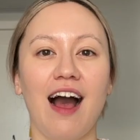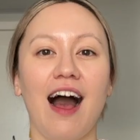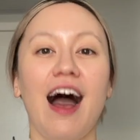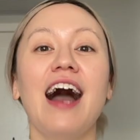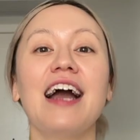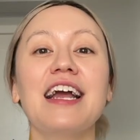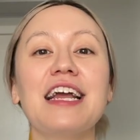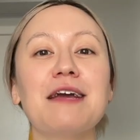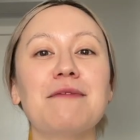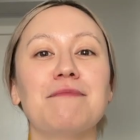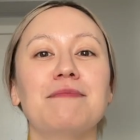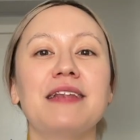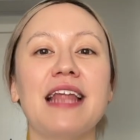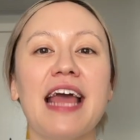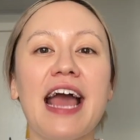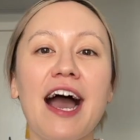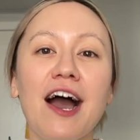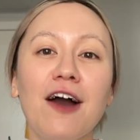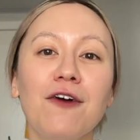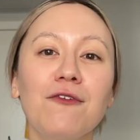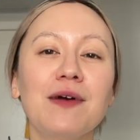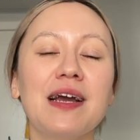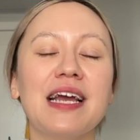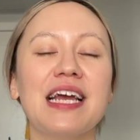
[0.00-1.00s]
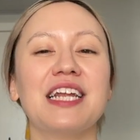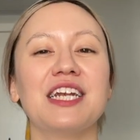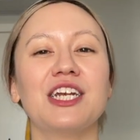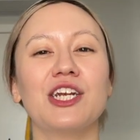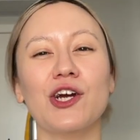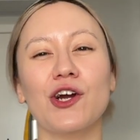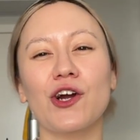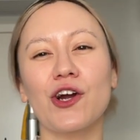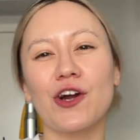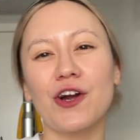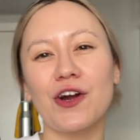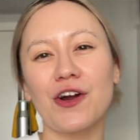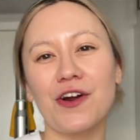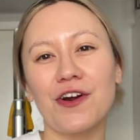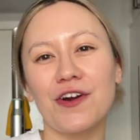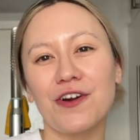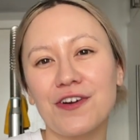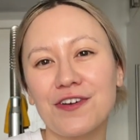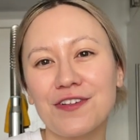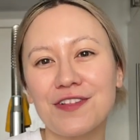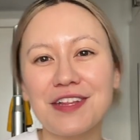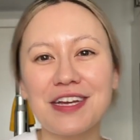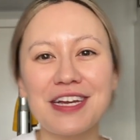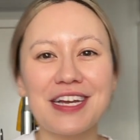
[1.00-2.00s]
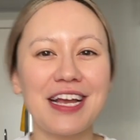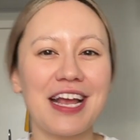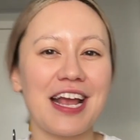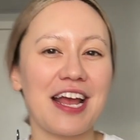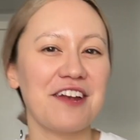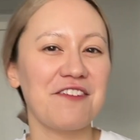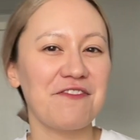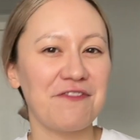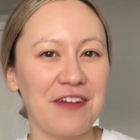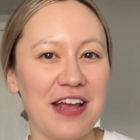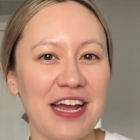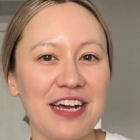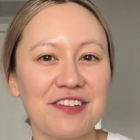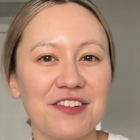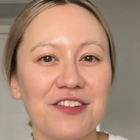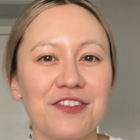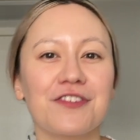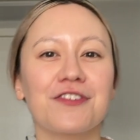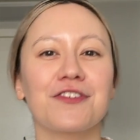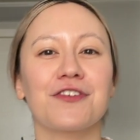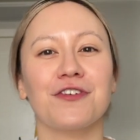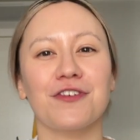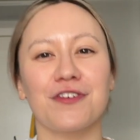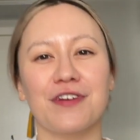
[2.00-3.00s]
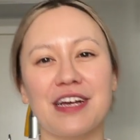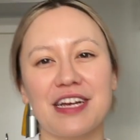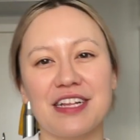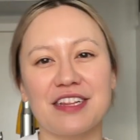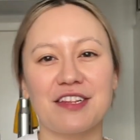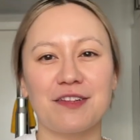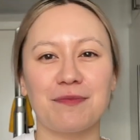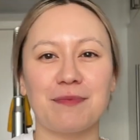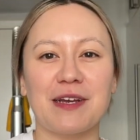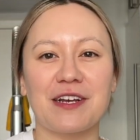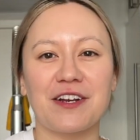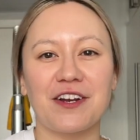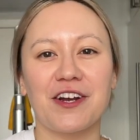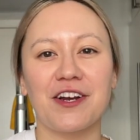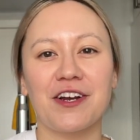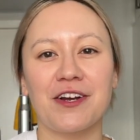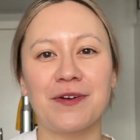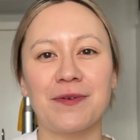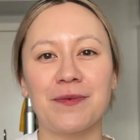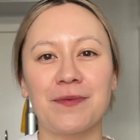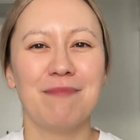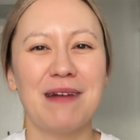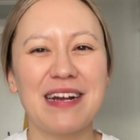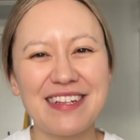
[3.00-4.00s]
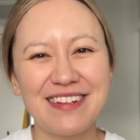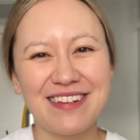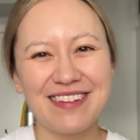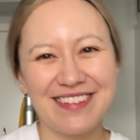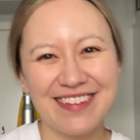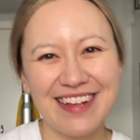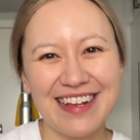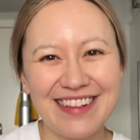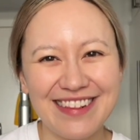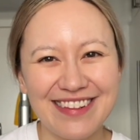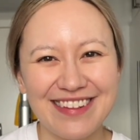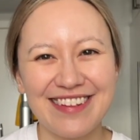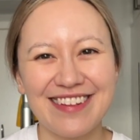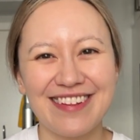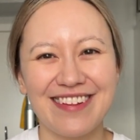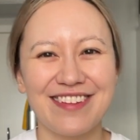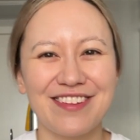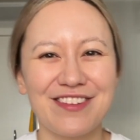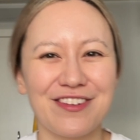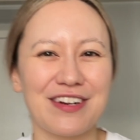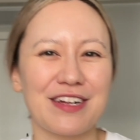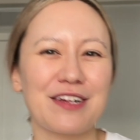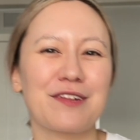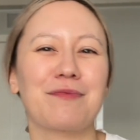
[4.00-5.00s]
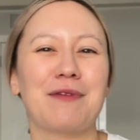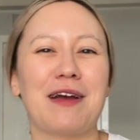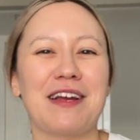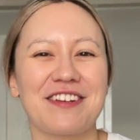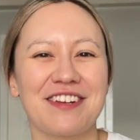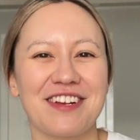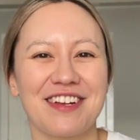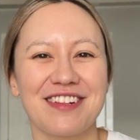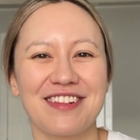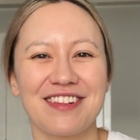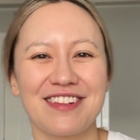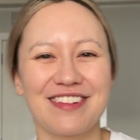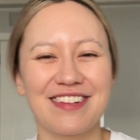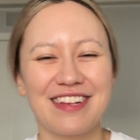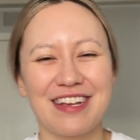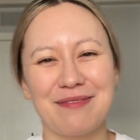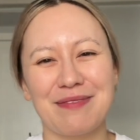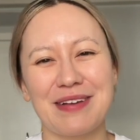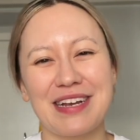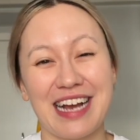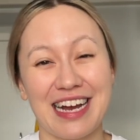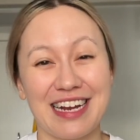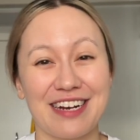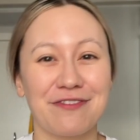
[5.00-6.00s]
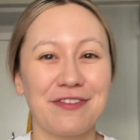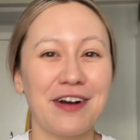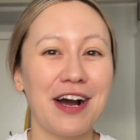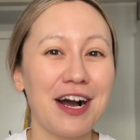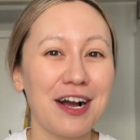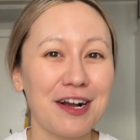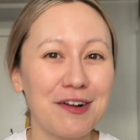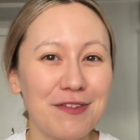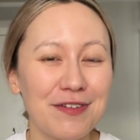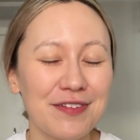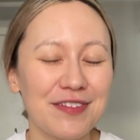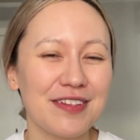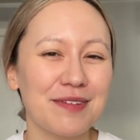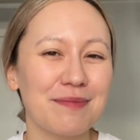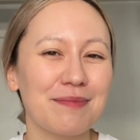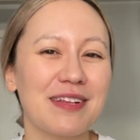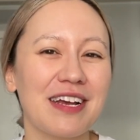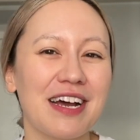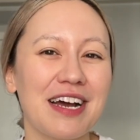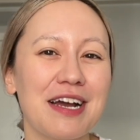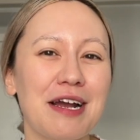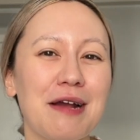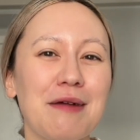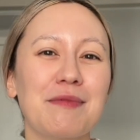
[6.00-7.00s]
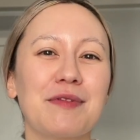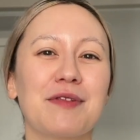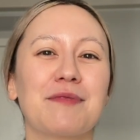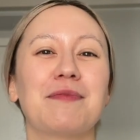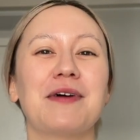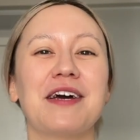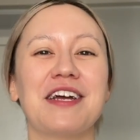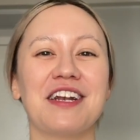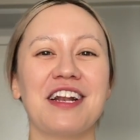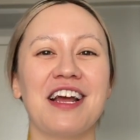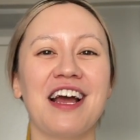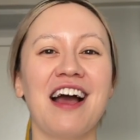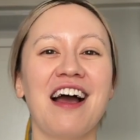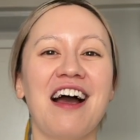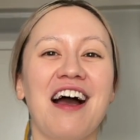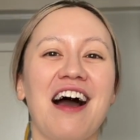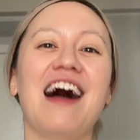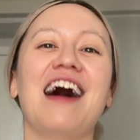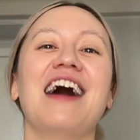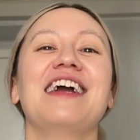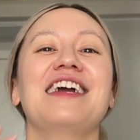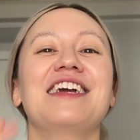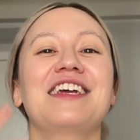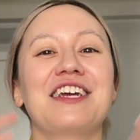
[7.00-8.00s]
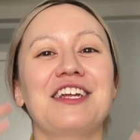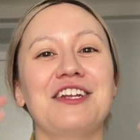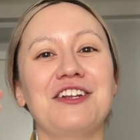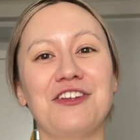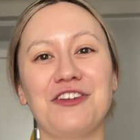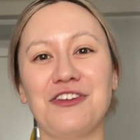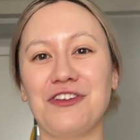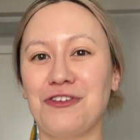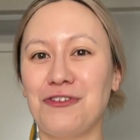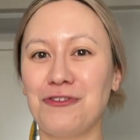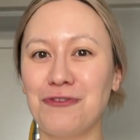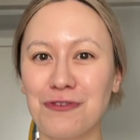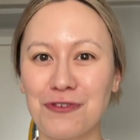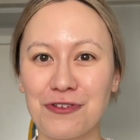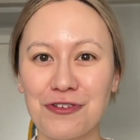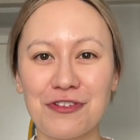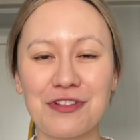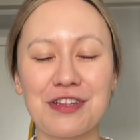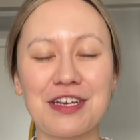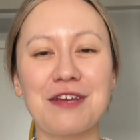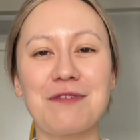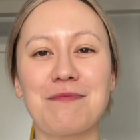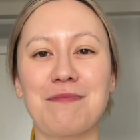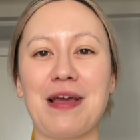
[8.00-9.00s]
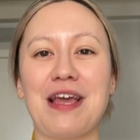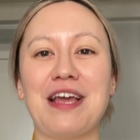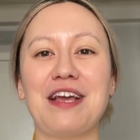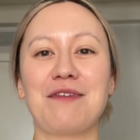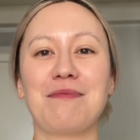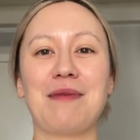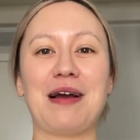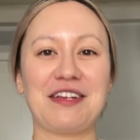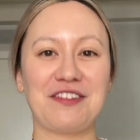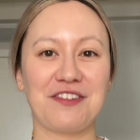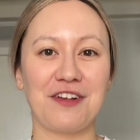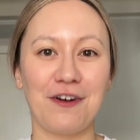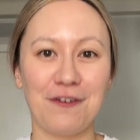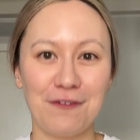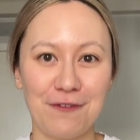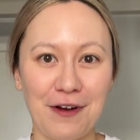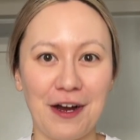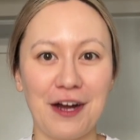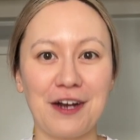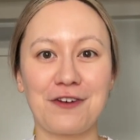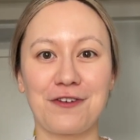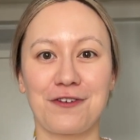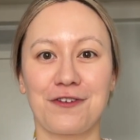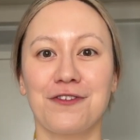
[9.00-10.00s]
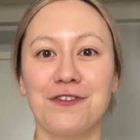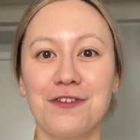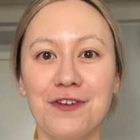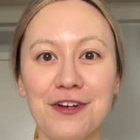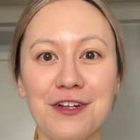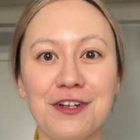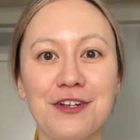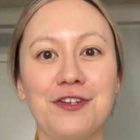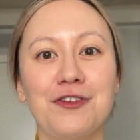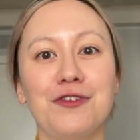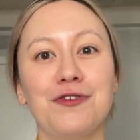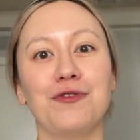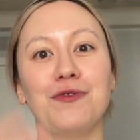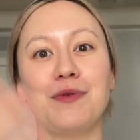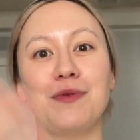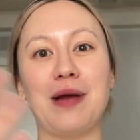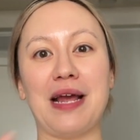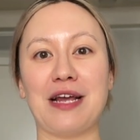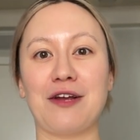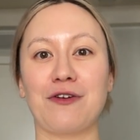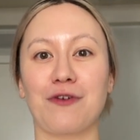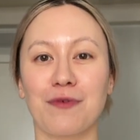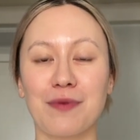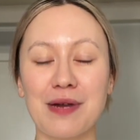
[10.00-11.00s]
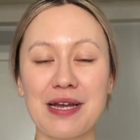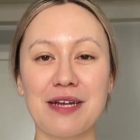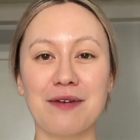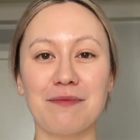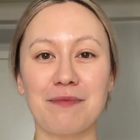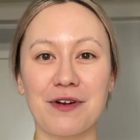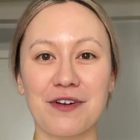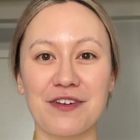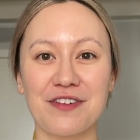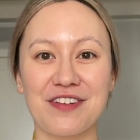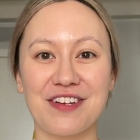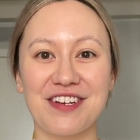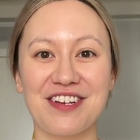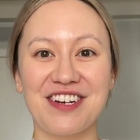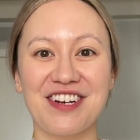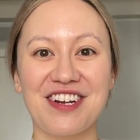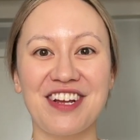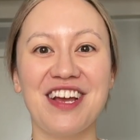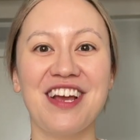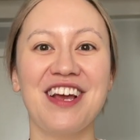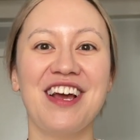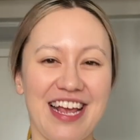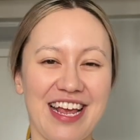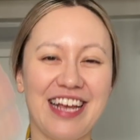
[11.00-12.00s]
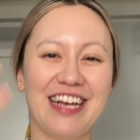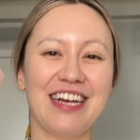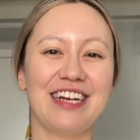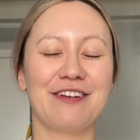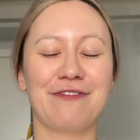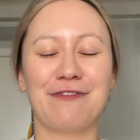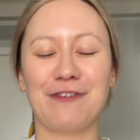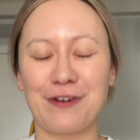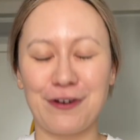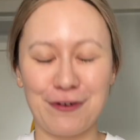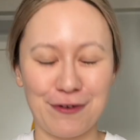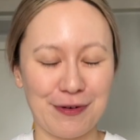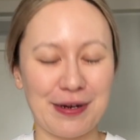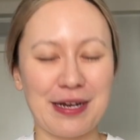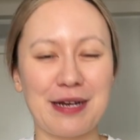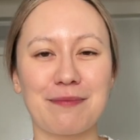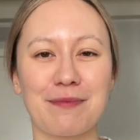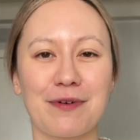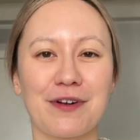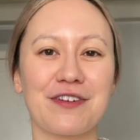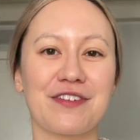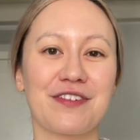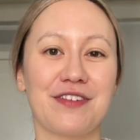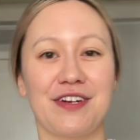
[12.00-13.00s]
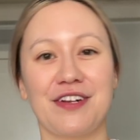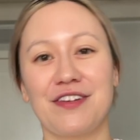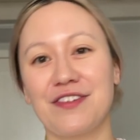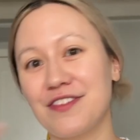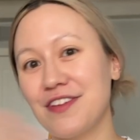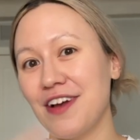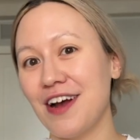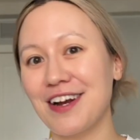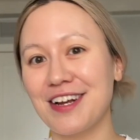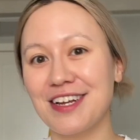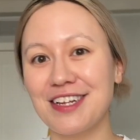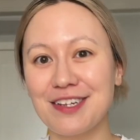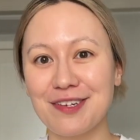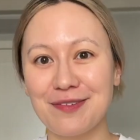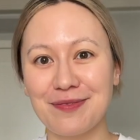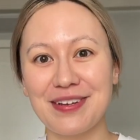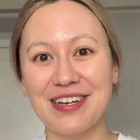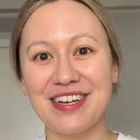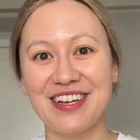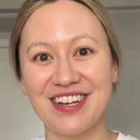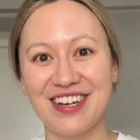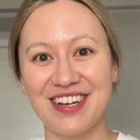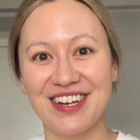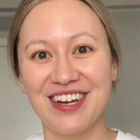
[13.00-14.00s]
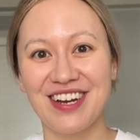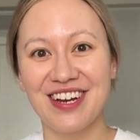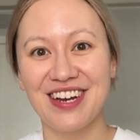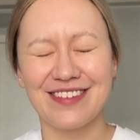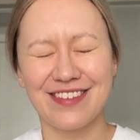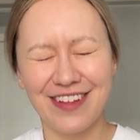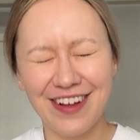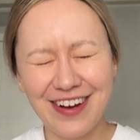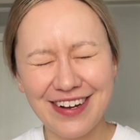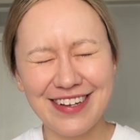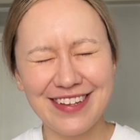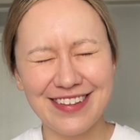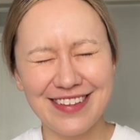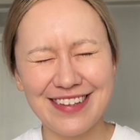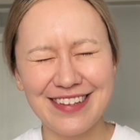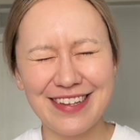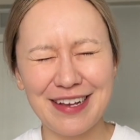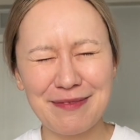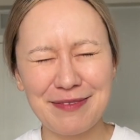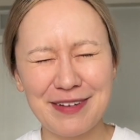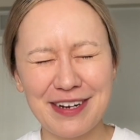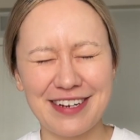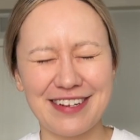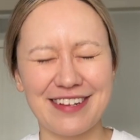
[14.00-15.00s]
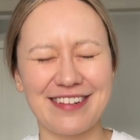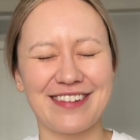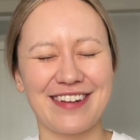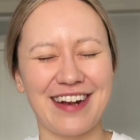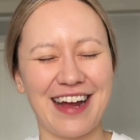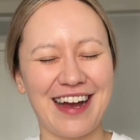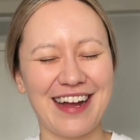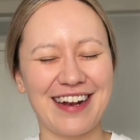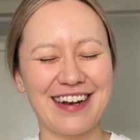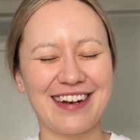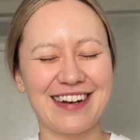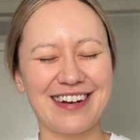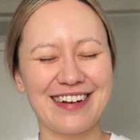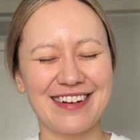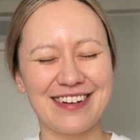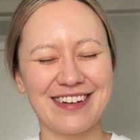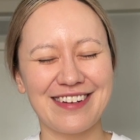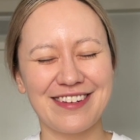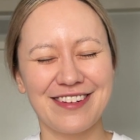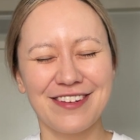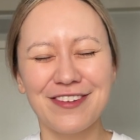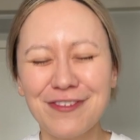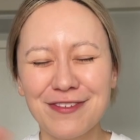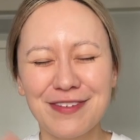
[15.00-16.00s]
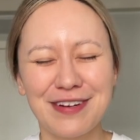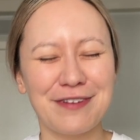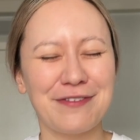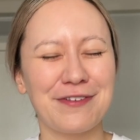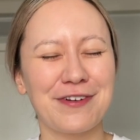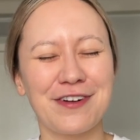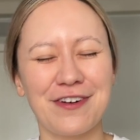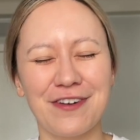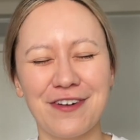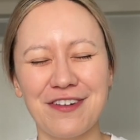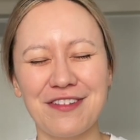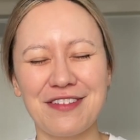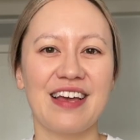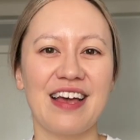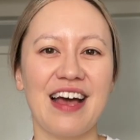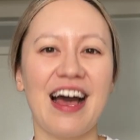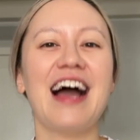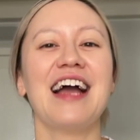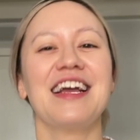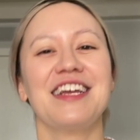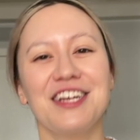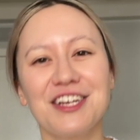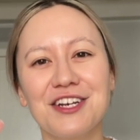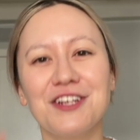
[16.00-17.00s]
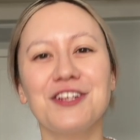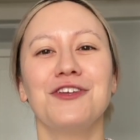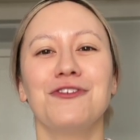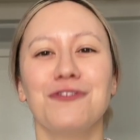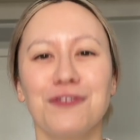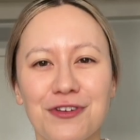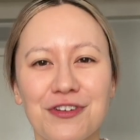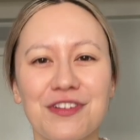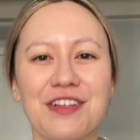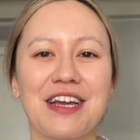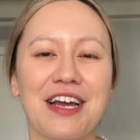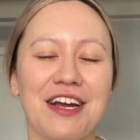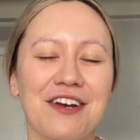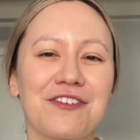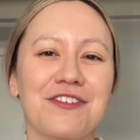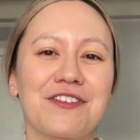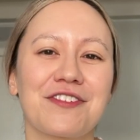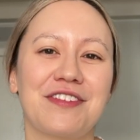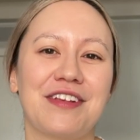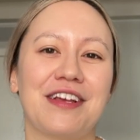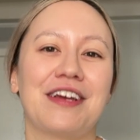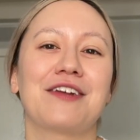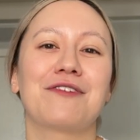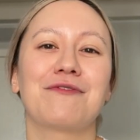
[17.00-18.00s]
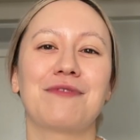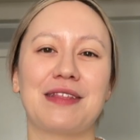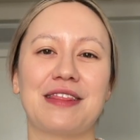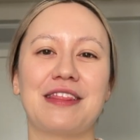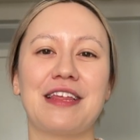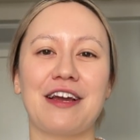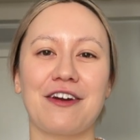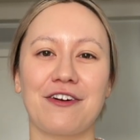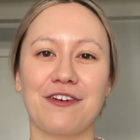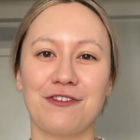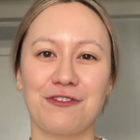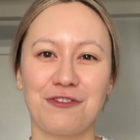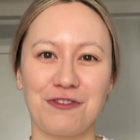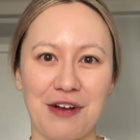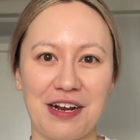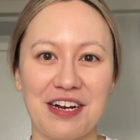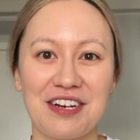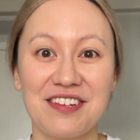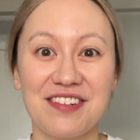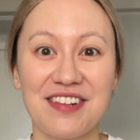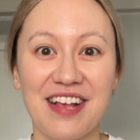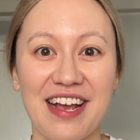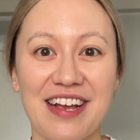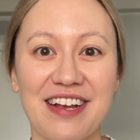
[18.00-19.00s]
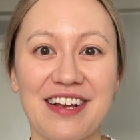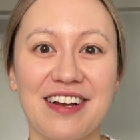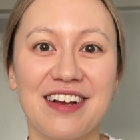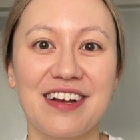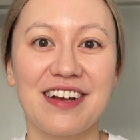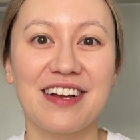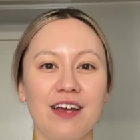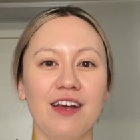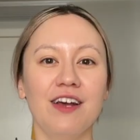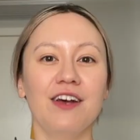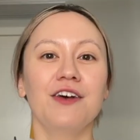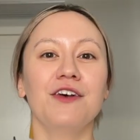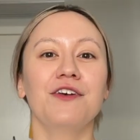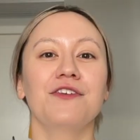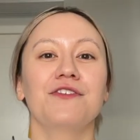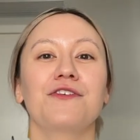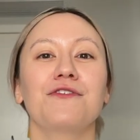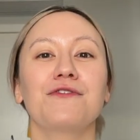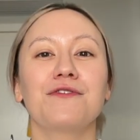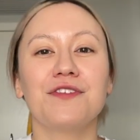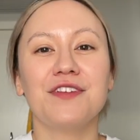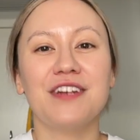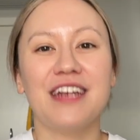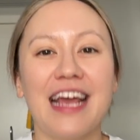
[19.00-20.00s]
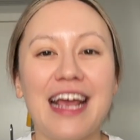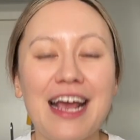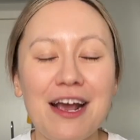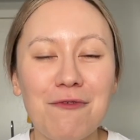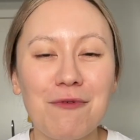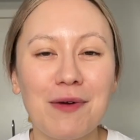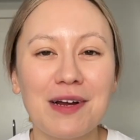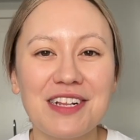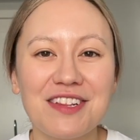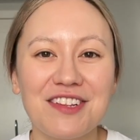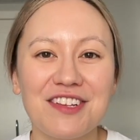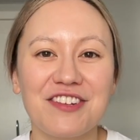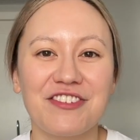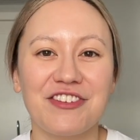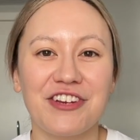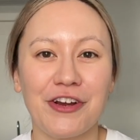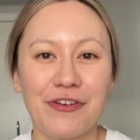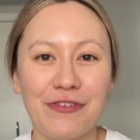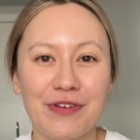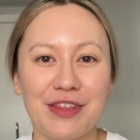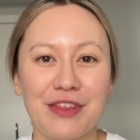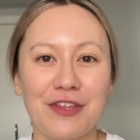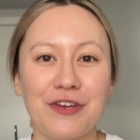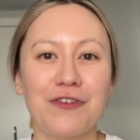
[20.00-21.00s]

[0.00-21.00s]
I am now an early advanced Korean speaker. My sentences and expressions can be kind of awkward sometimes, but I can usually make myself understood to a Korean person, and if a Korean person is talking to me, as long as the subject is not too difficult, I can usually understand what they are trying to say. So today I wanted to share with